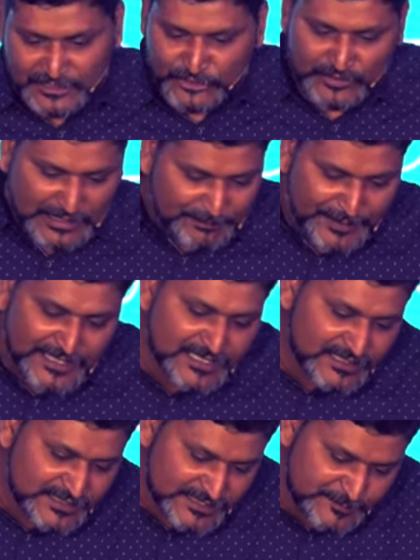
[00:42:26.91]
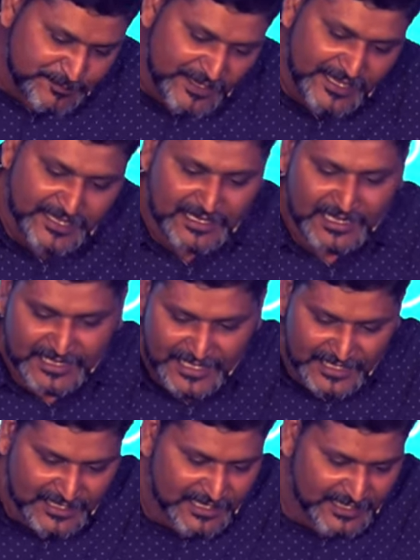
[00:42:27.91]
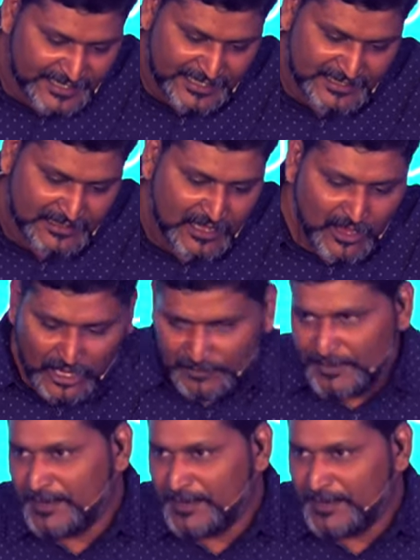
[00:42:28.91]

that you repeated this prayer again and again,